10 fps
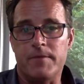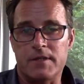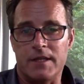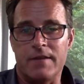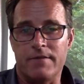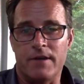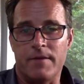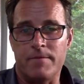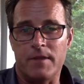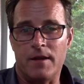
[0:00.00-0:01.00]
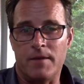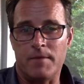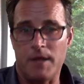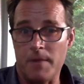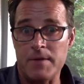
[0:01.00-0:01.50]
to give um, um,
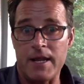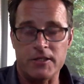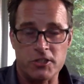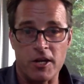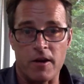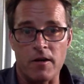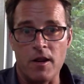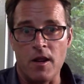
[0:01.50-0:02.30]
an update and share.